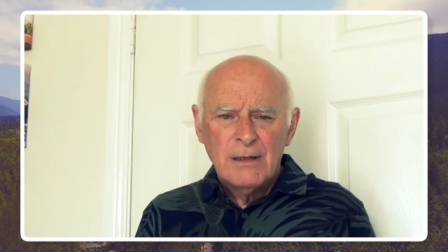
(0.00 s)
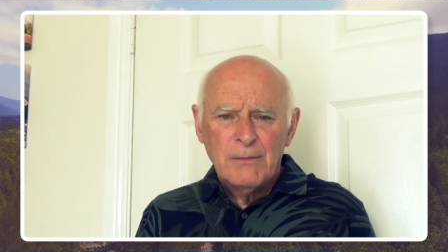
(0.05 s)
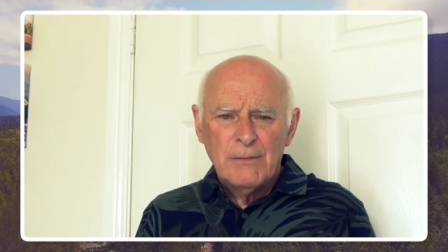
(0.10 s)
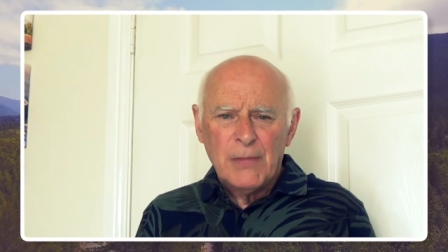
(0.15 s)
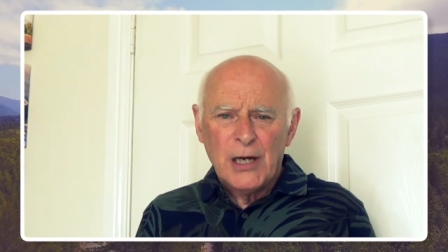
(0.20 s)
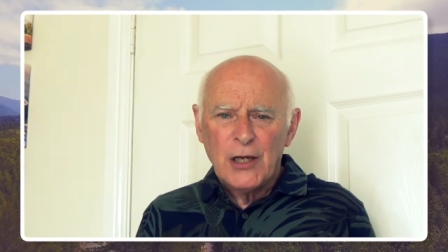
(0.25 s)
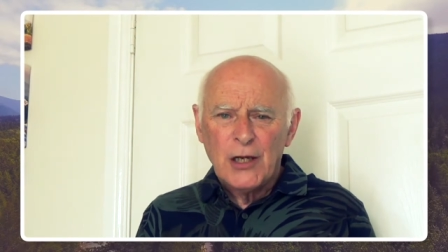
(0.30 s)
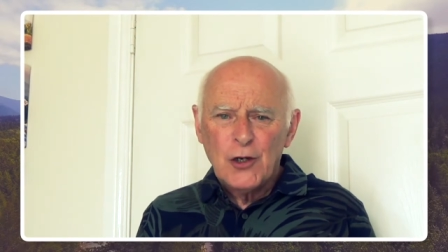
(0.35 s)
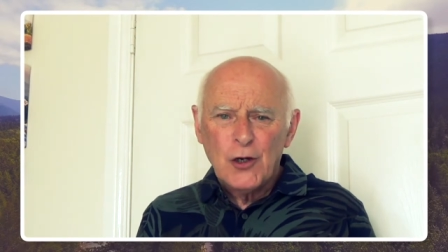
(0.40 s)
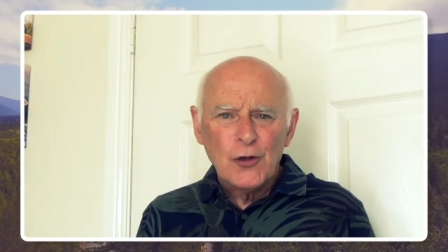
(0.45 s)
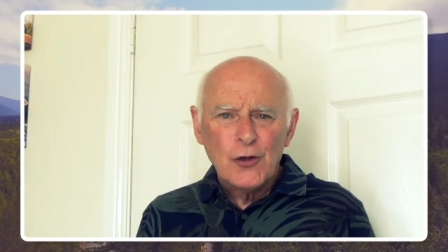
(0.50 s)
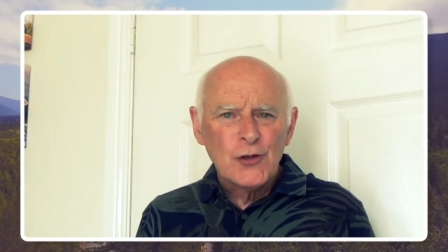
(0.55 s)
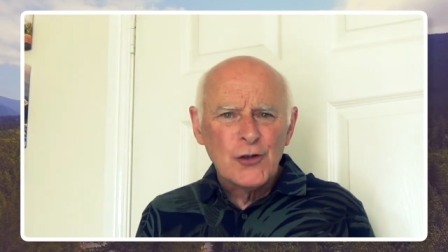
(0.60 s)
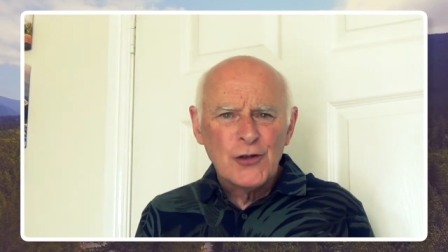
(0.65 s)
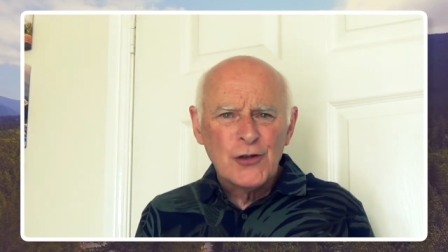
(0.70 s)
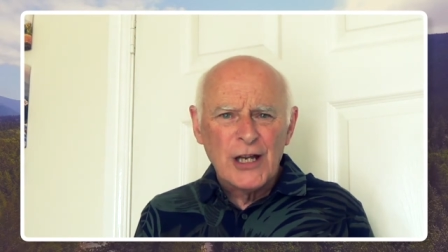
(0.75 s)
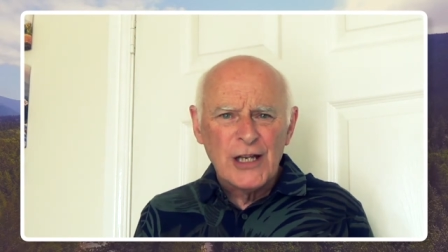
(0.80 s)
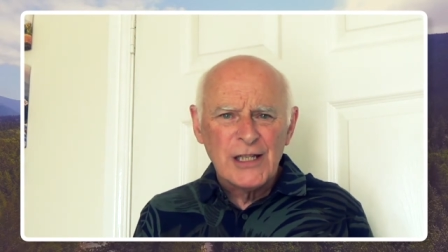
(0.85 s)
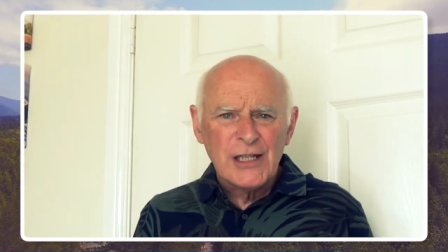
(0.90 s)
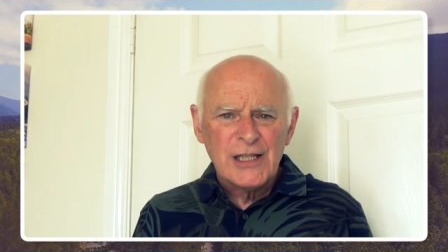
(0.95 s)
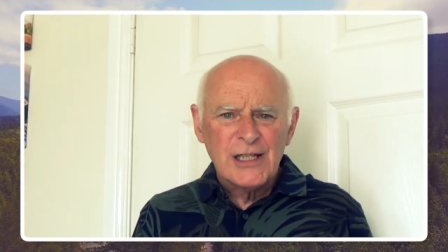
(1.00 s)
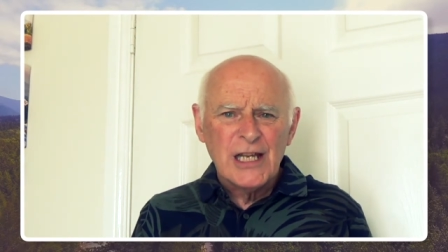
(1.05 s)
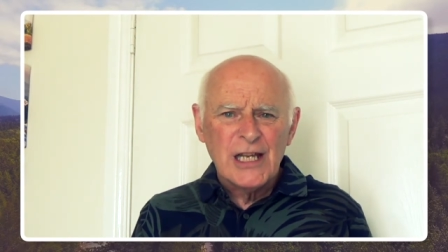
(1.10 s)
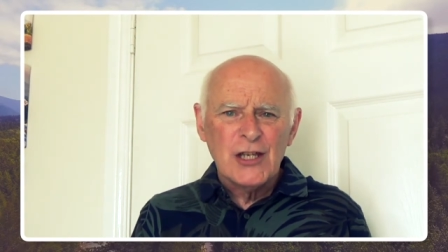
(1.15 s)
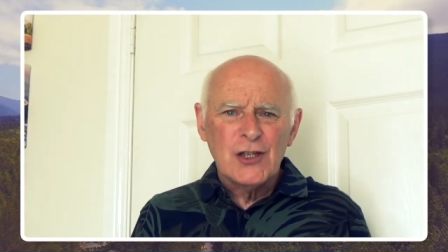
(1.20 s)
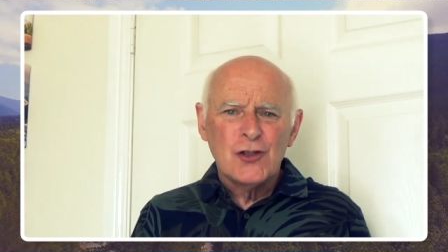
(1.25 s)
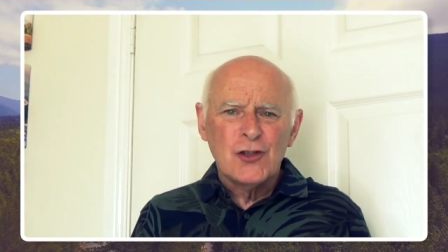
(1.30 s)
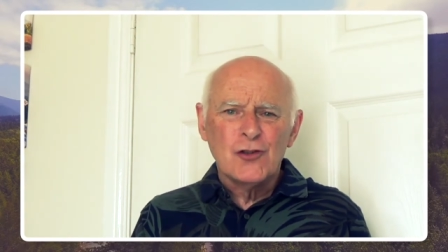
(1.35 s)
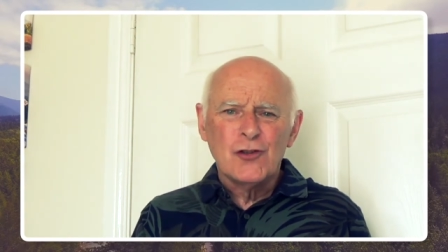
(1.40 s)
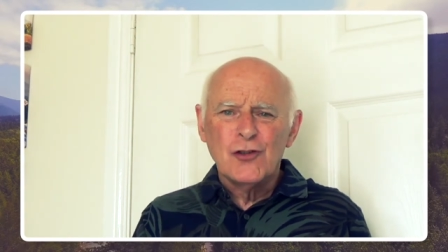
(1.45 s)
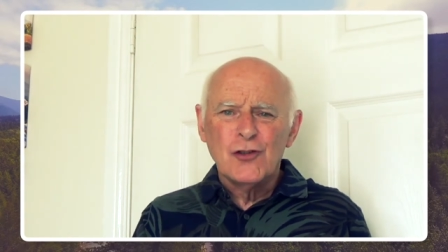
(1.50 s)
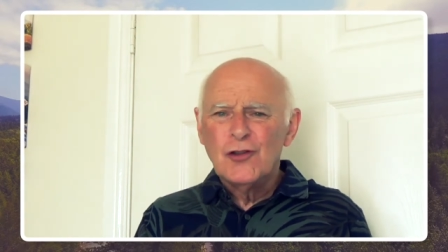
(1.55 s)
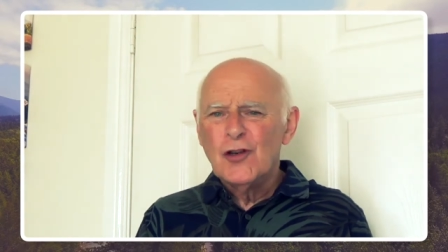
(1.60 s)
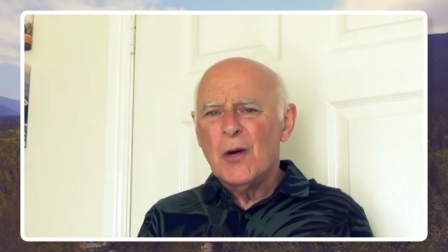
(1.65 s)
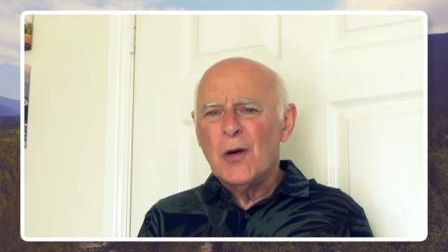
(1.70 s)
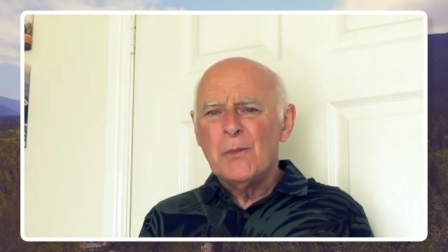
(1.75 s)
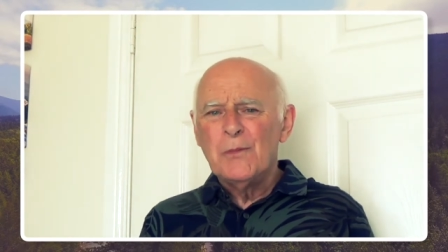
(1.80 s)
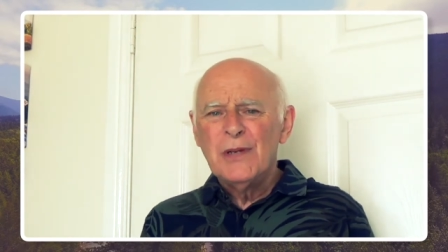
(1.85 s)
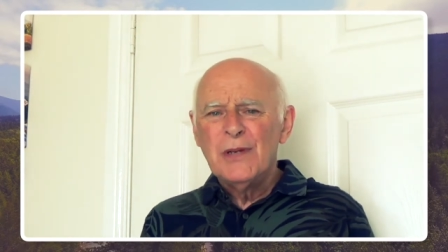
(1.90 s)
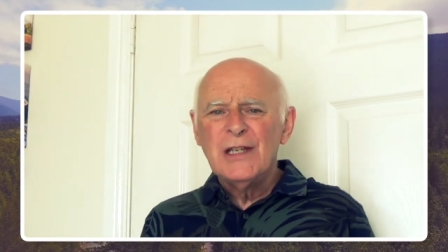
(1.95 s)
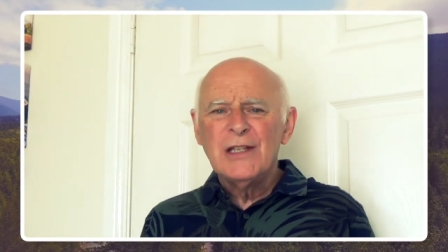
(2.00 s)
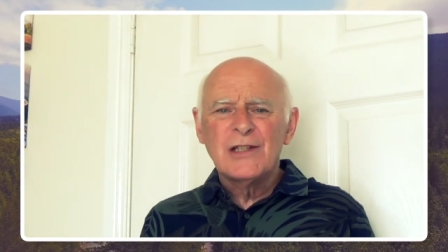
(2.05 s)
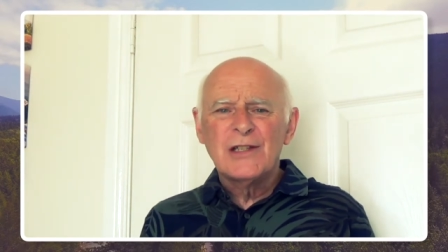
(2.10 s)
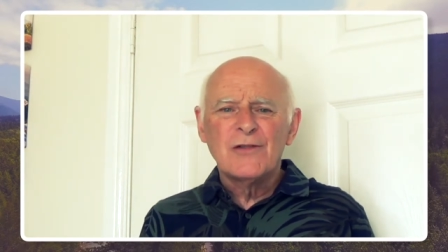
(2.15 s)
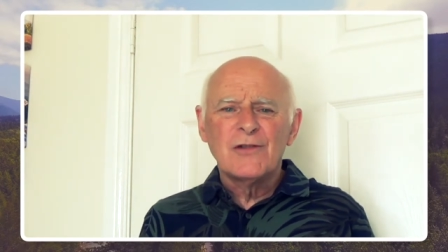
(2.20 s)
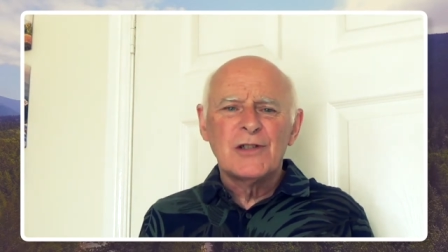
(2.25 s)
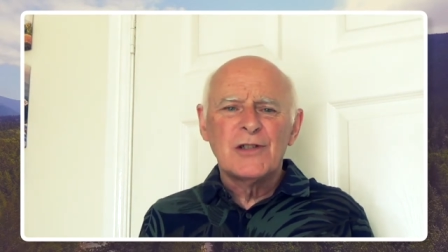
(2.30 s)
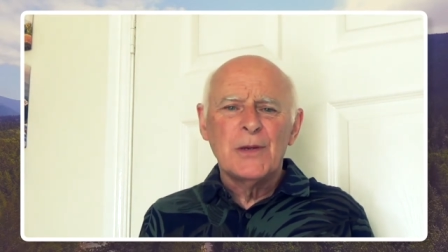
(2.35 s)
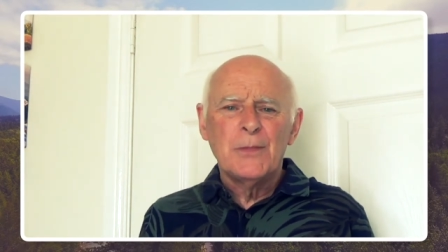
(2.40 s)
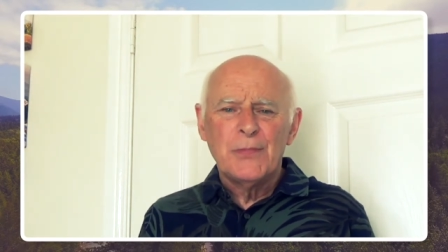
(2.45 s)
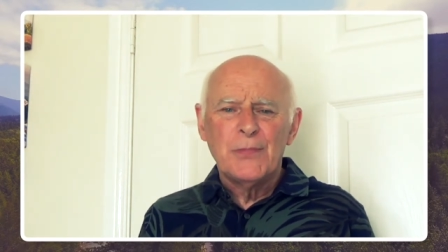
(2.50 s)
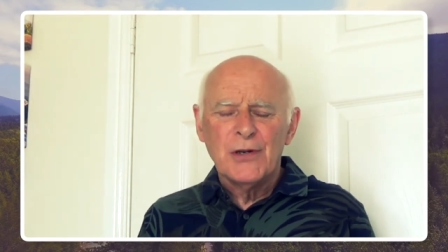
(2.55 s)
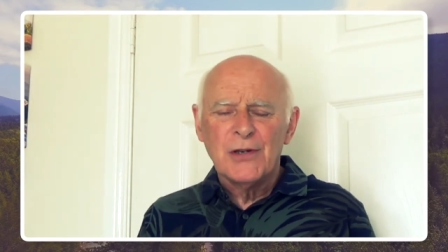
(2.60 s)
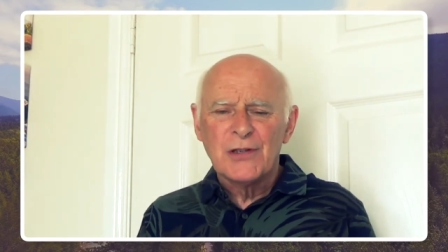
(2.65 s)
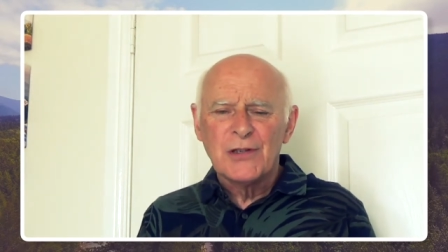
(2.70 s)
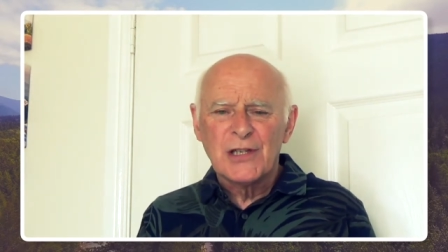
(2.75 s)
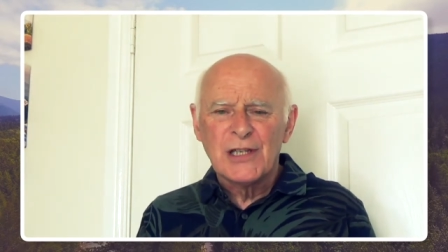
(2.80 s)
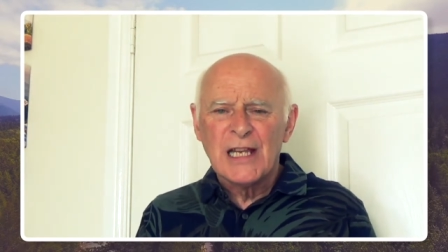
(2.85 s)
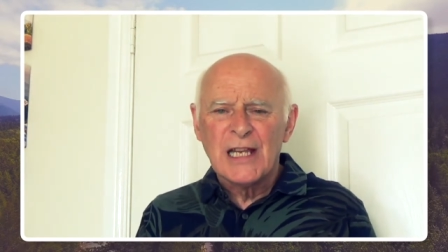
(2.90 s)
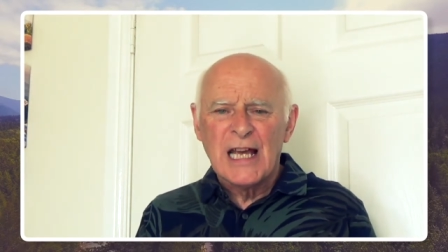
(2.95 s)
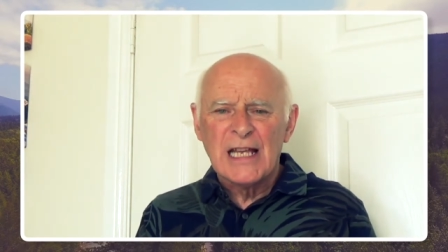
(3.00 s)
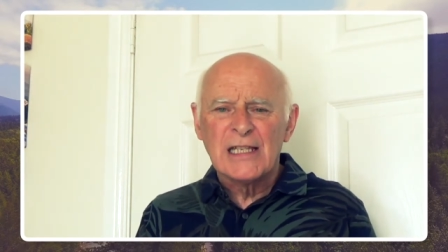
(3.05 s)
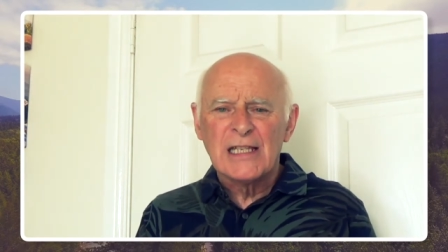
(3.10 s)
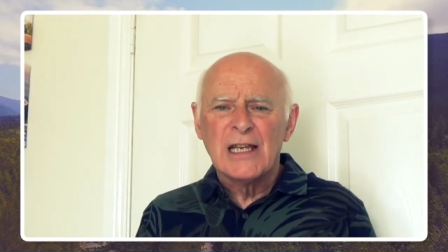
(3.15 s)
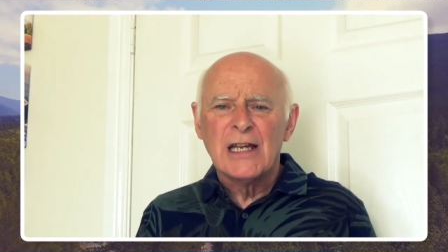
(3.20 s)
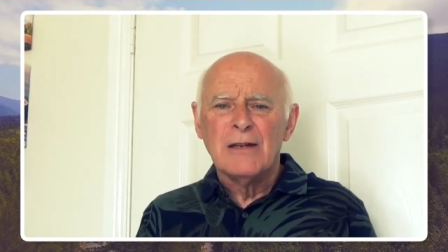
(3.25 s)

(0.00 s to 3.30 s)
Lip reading: By contrast, there should not be such a person as